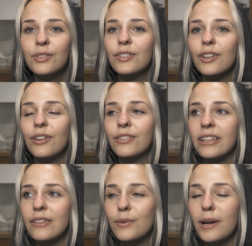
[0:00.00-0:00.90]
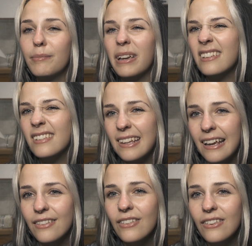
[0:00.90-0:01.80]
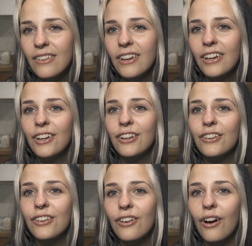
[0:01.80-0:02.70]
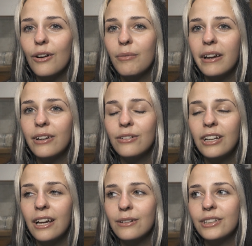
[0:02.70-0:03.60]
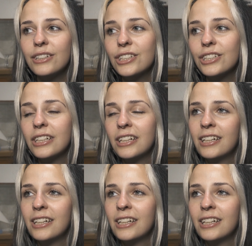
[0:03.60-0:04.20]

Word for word: so that's why it makes sense to talk my own language.